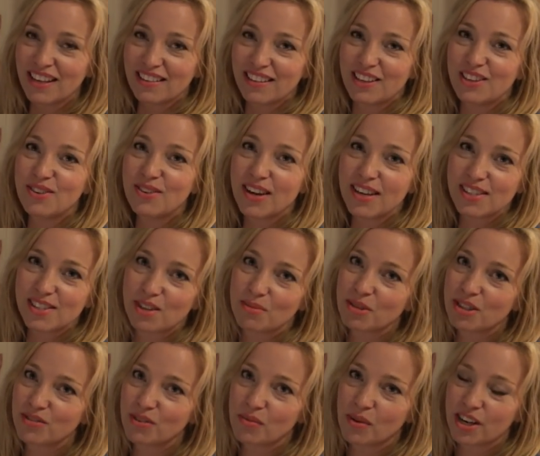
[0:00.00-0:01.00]
Thank you guys so
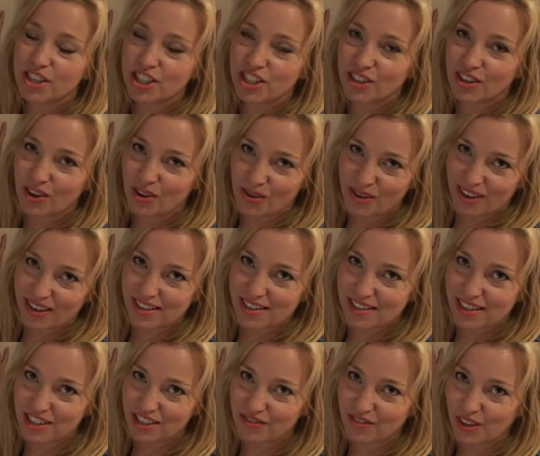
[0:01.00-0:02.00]
much for watching our
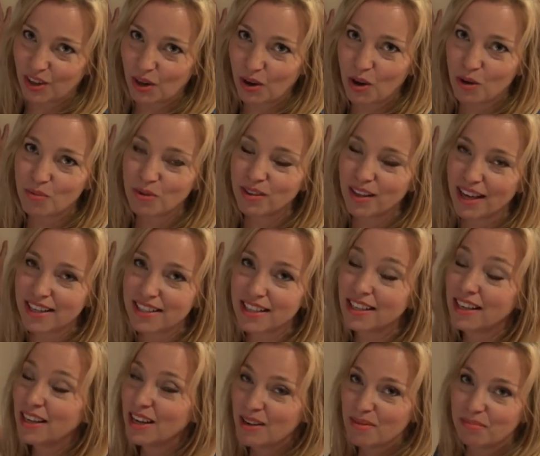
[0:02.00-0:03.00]
organization video. Hope you liked
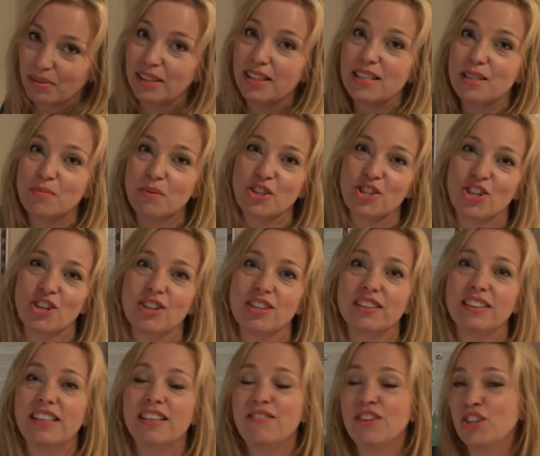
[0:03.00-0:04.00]
it. Please be sure to
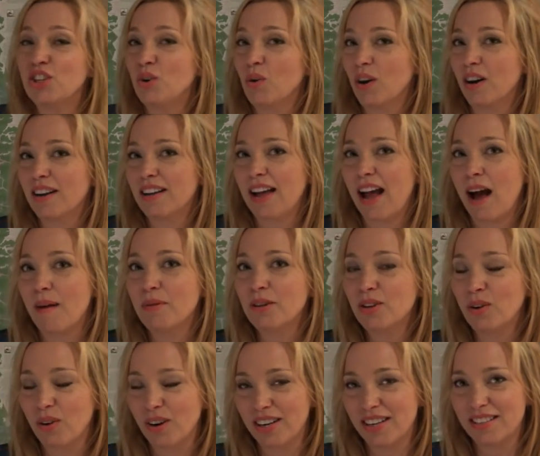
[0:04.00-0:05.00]
leave your
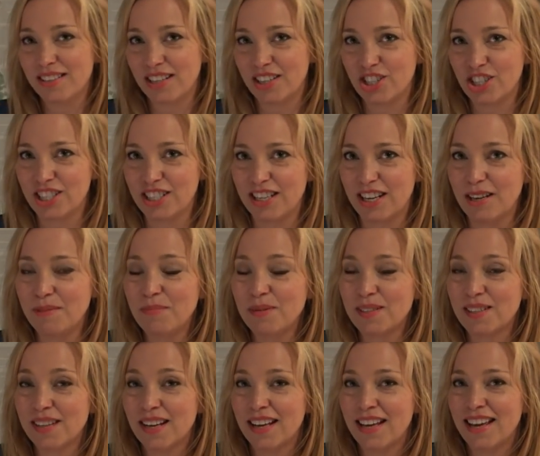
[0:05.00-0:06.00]
cabin organization
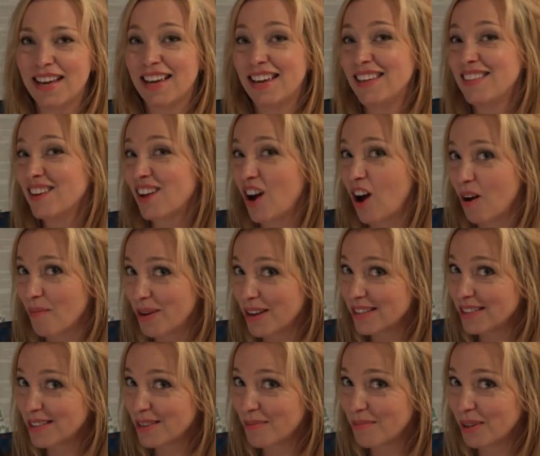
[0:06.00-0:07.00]
tips in the
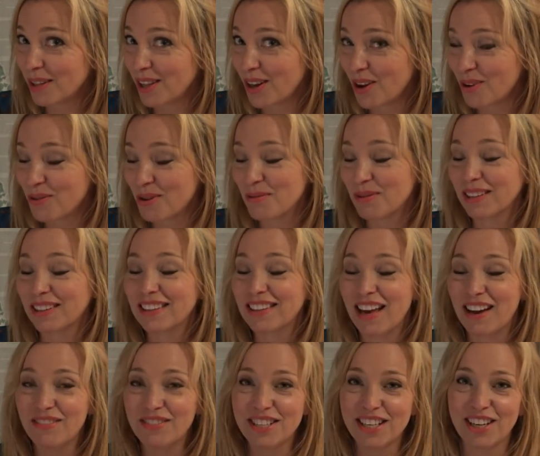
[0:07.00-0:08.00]
comments below. We would
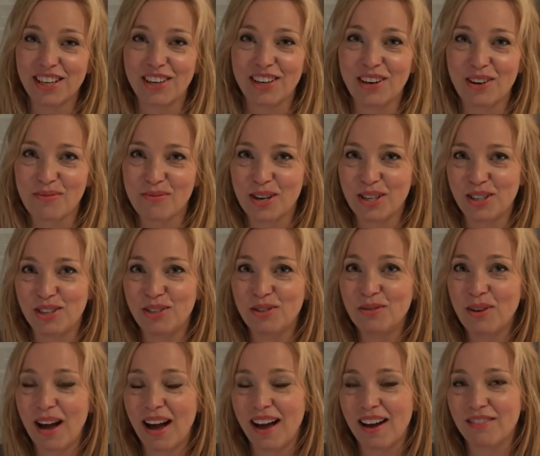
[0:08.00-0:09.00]
love to hear what
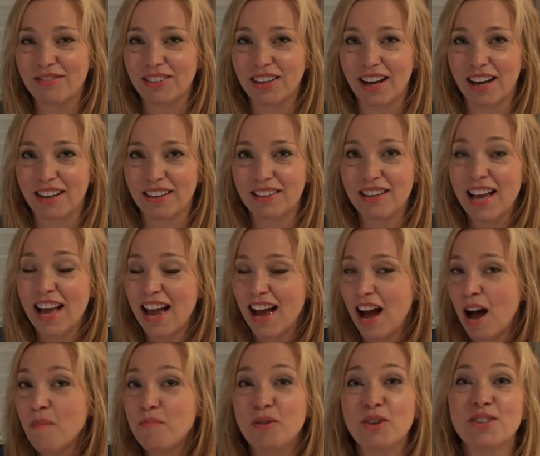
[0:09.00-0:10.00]
you have uh,
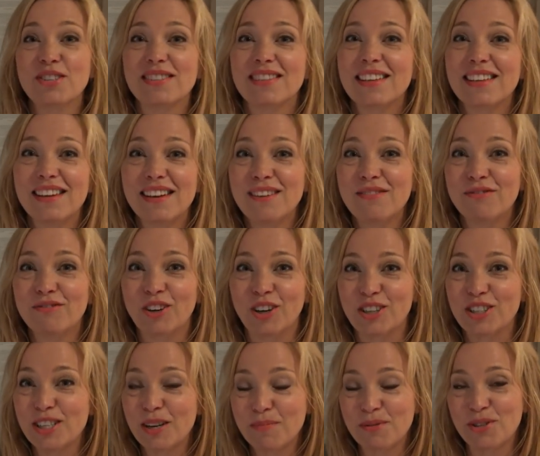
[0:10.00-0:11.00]
up your sleeve
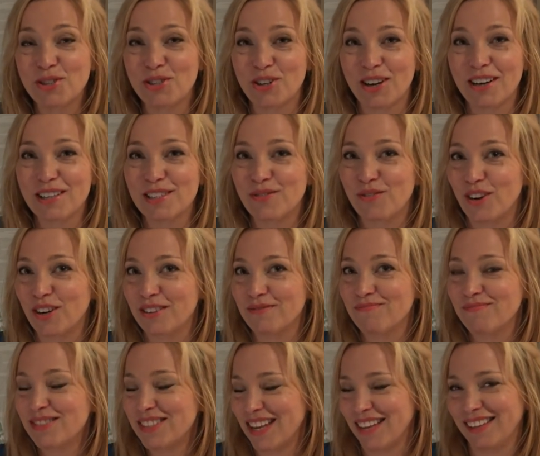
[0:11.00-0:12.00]
for tips and tricks
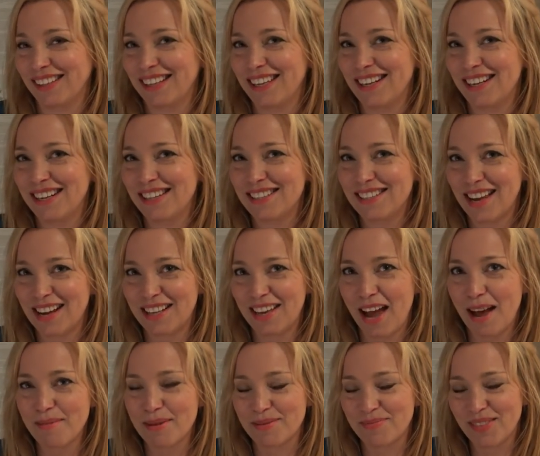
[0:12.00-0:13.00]
for sailing in an inside
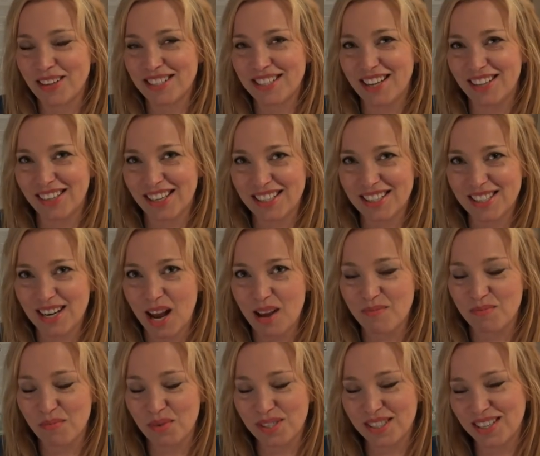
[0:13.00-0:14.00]
cabin. Until next
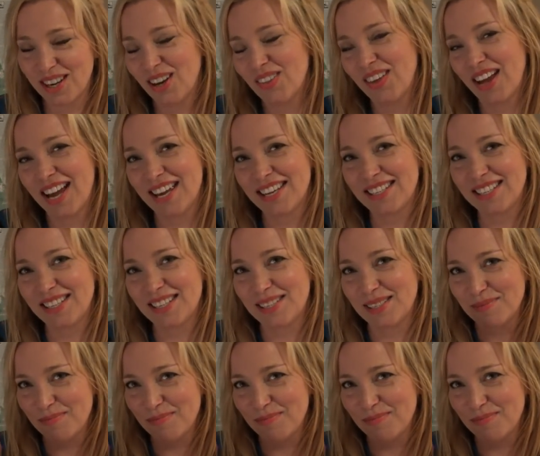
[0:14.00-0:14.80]
time, we'll see you on the high seas.